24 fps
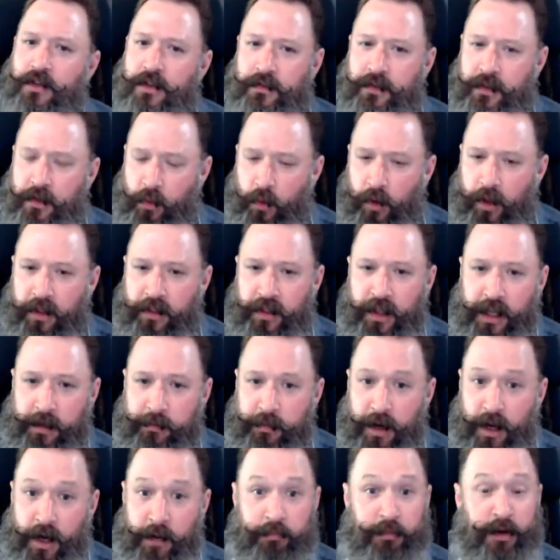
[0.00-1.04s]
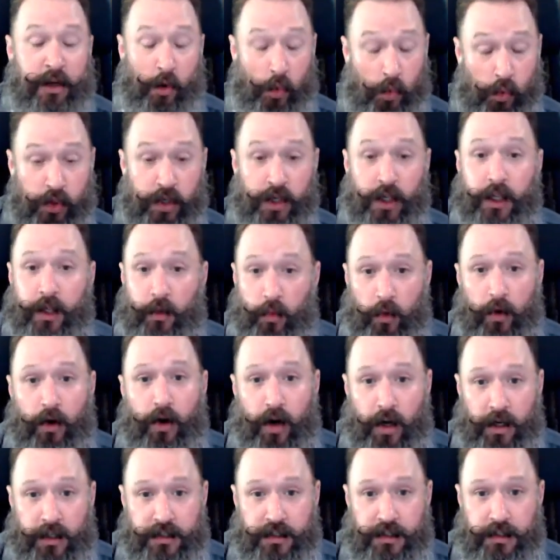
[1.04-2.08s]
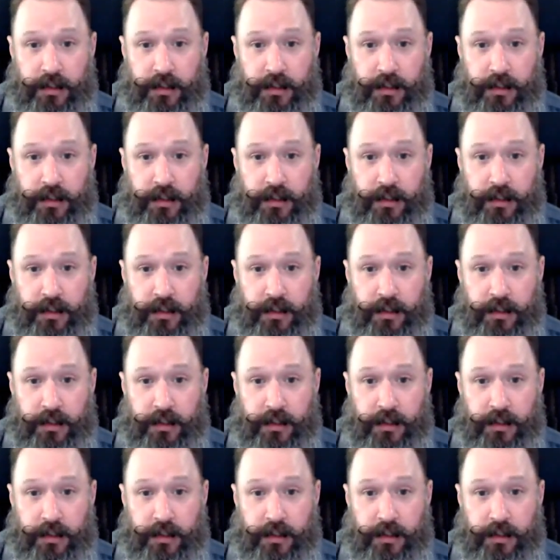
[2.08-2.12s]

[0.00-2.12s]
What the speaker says: if you really think about it, but it really works